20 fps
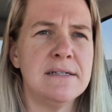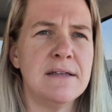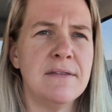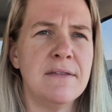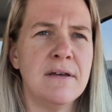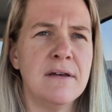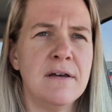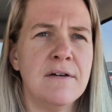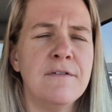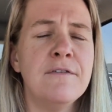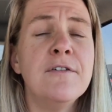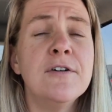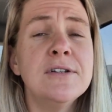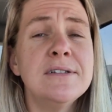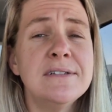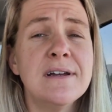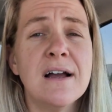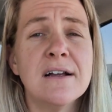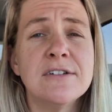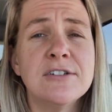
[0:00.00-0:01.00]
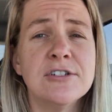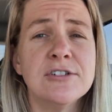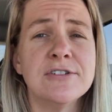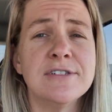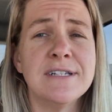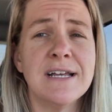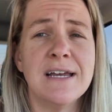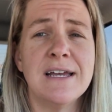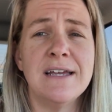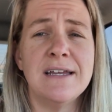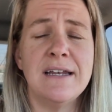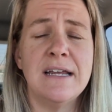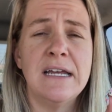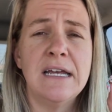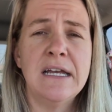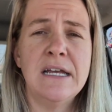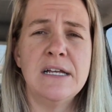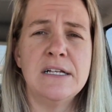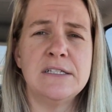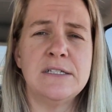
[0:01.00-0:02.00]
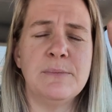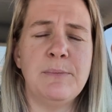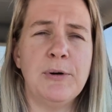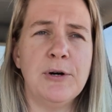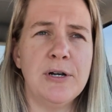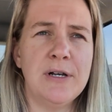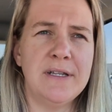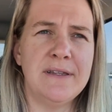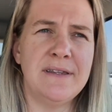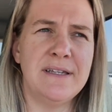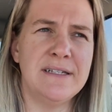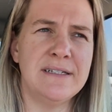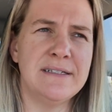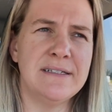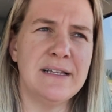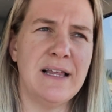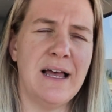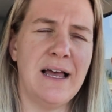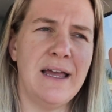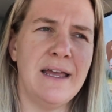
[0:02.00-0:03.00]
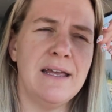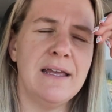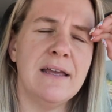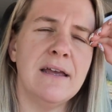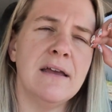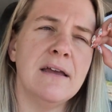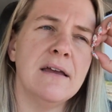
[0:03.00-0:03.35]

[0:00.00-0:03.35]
The foot doctor said to put this like,